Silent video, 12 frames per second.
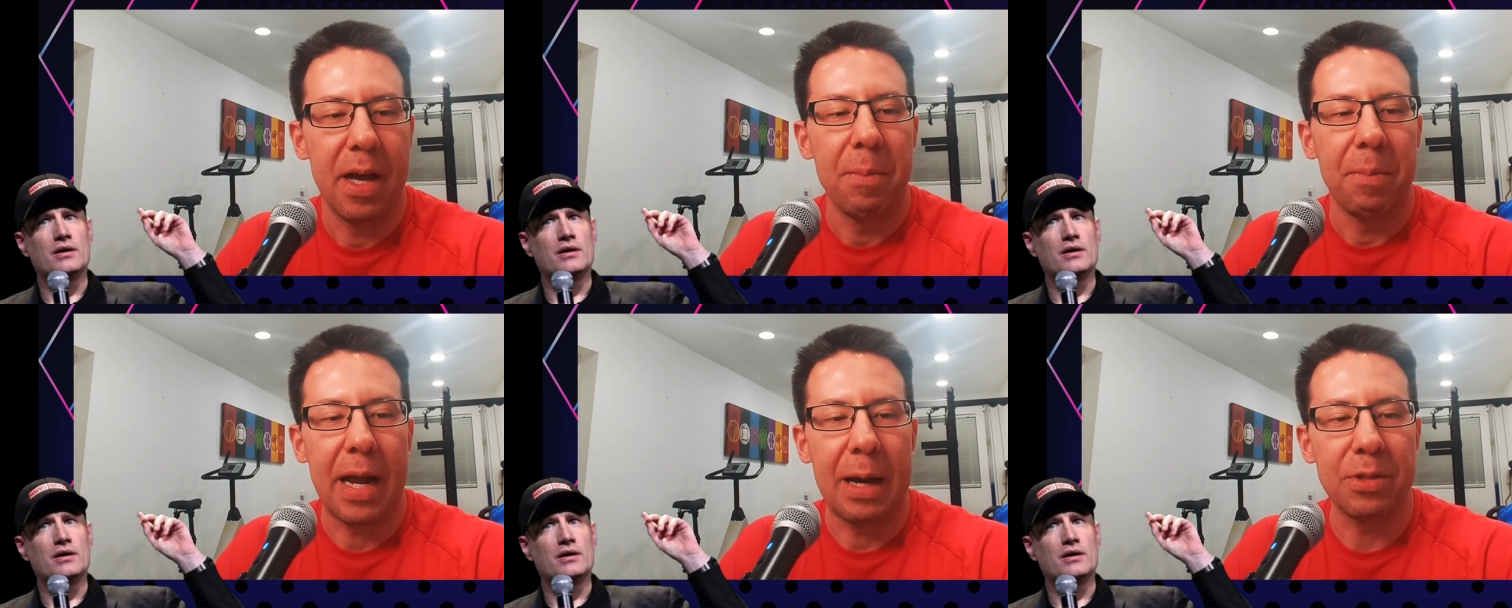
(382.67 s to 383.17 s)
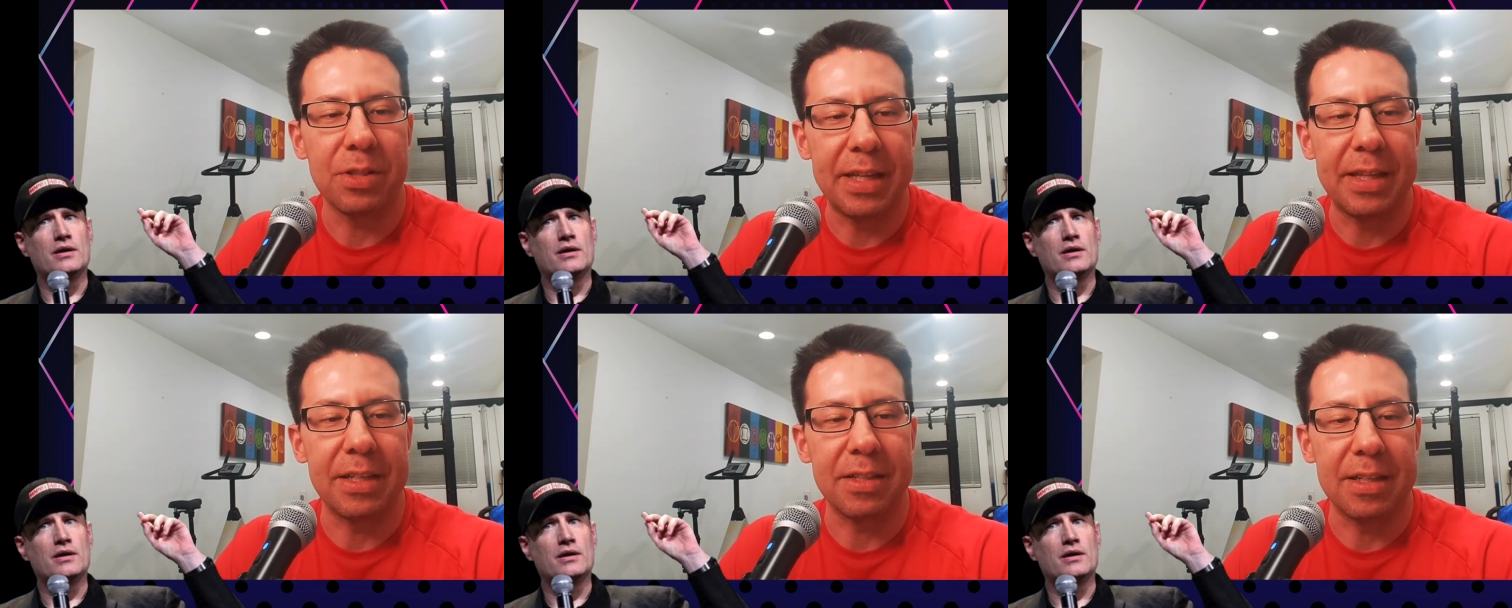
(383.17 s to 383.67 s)
Speaker 1: "But I will say
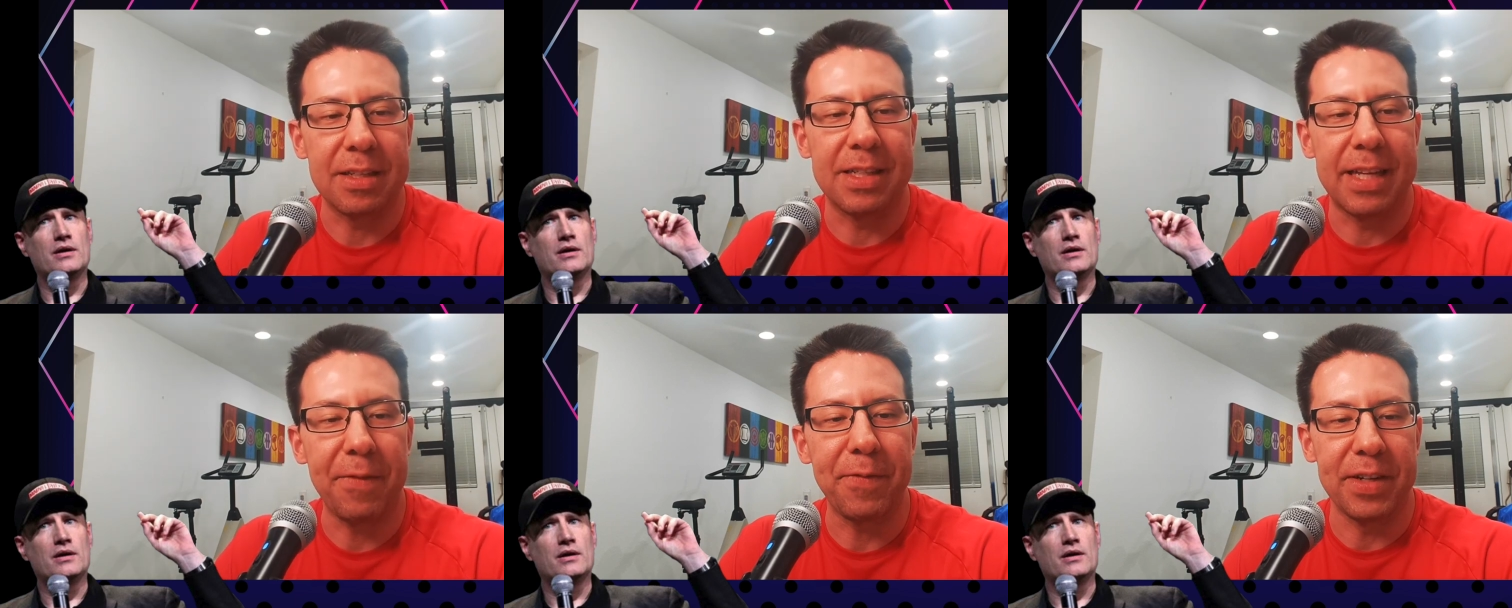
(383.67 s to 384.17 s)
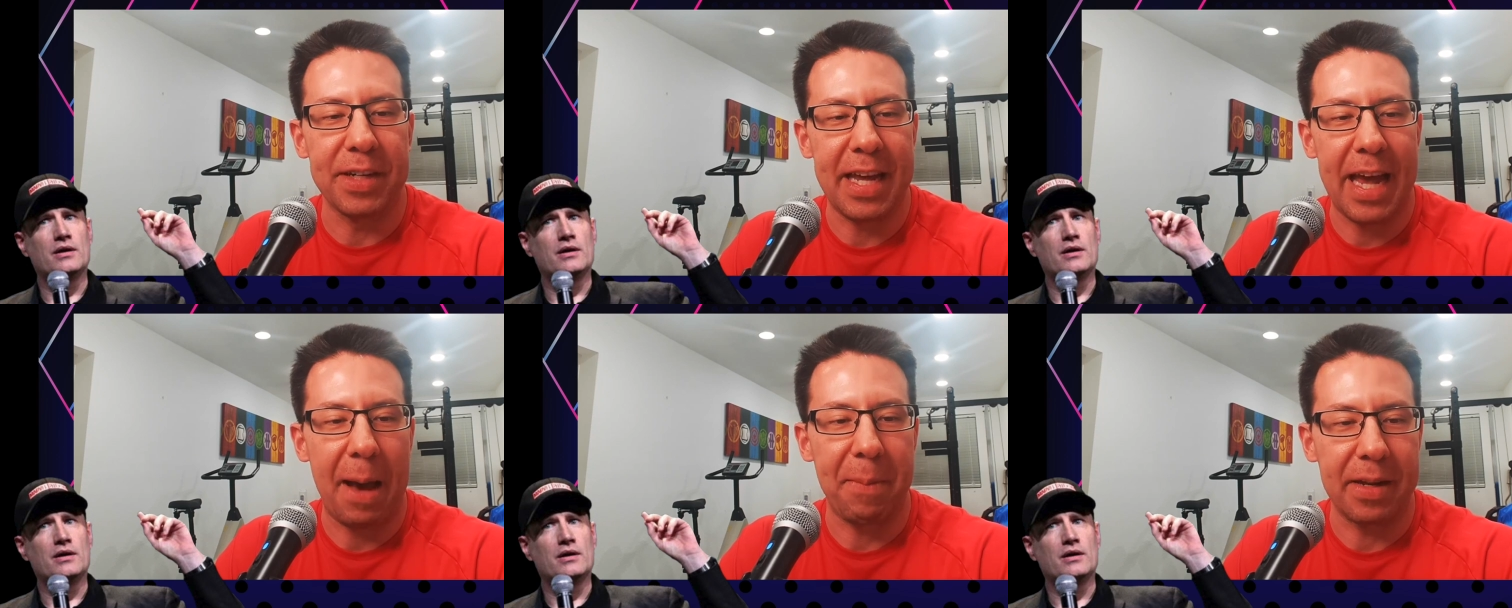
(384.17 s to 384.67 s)
this, it's definitely
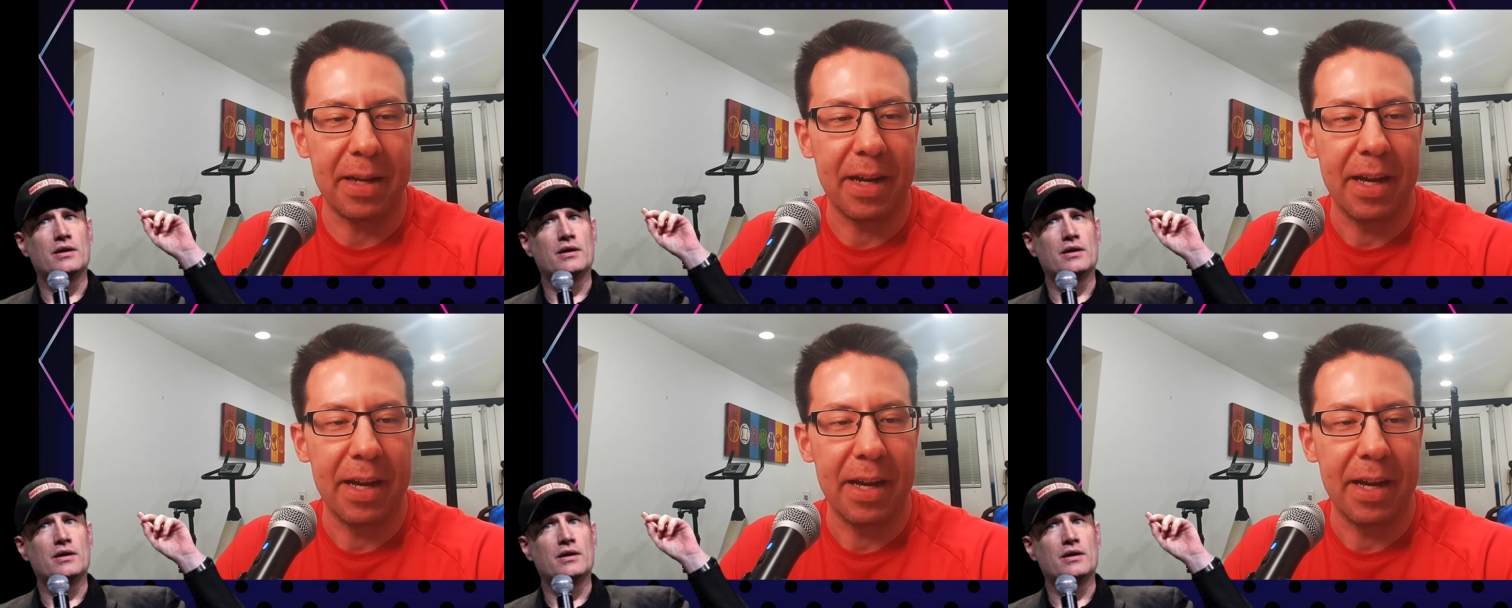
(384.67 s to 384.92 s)
happening.